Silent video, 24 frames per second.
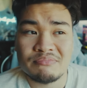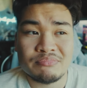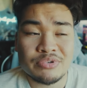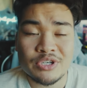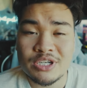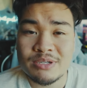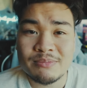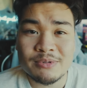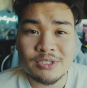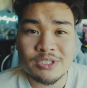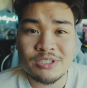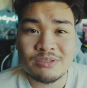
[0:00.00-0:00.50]

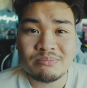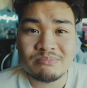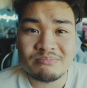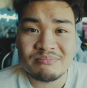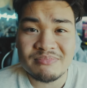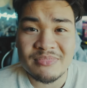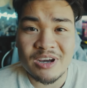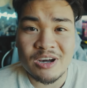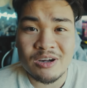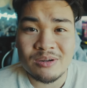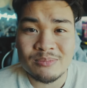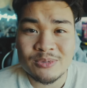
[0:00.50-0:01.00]
pretty much
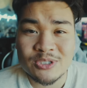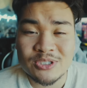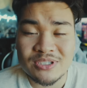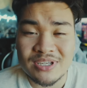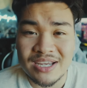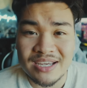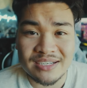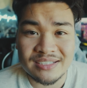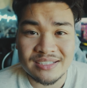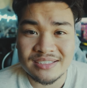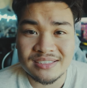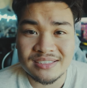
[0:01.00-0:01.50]
almost
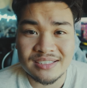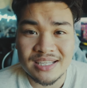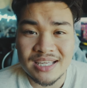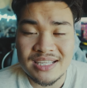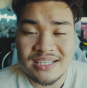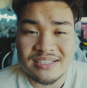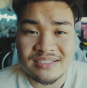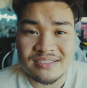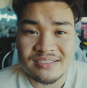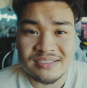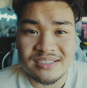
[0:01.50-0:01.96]
any lens,